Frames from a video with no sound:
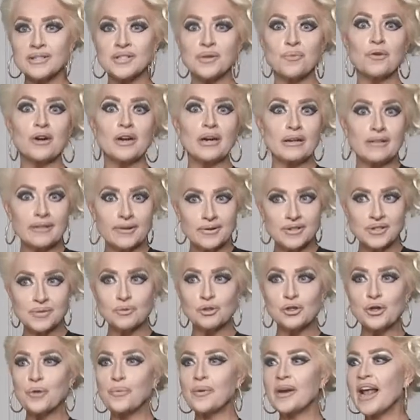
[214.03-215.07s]
and we're going to clear some
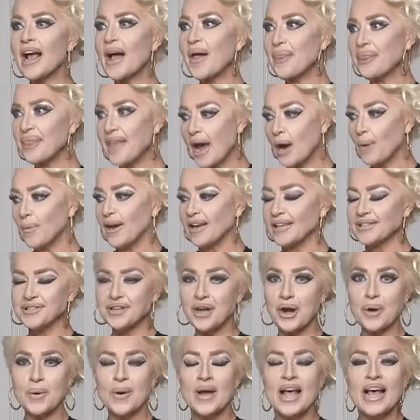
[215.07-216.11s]
jewelry out that way.
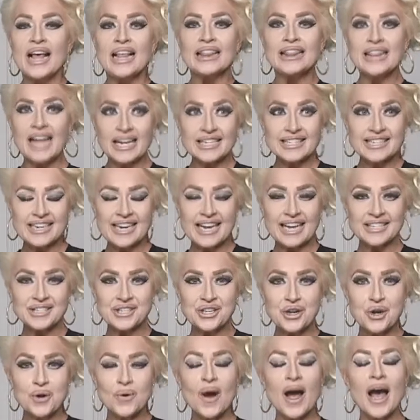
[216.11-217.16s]
So lots to get to.